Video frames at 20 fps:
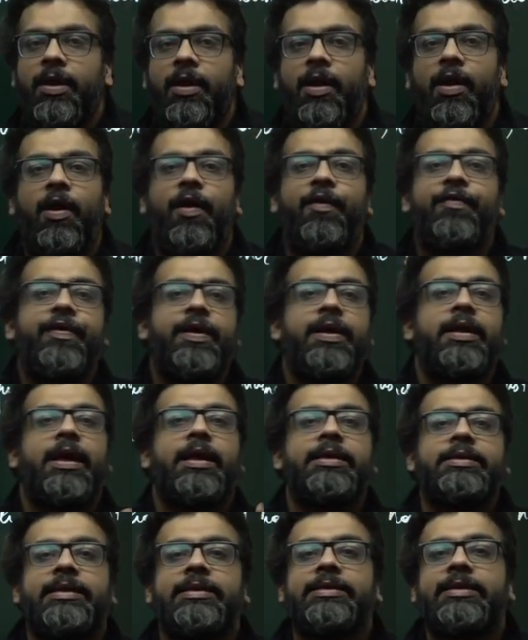of a
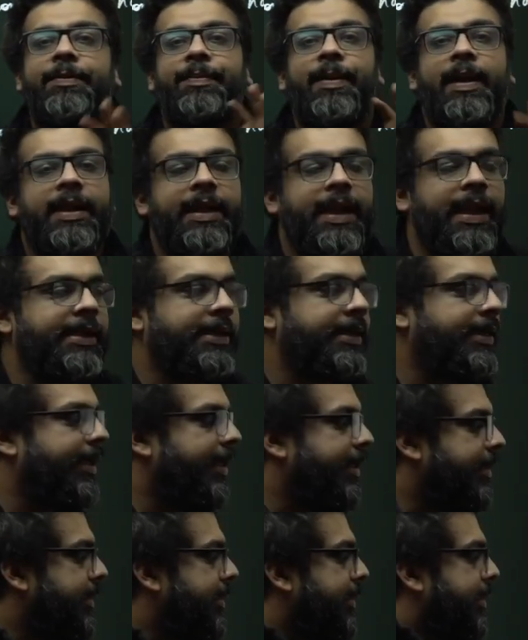Rajya Sabha
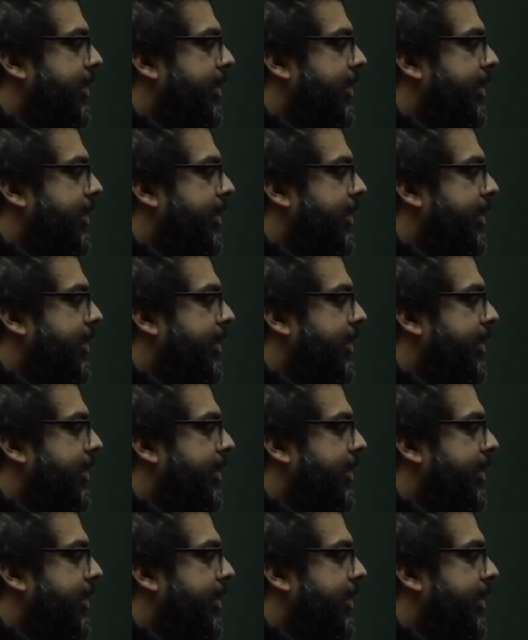candidate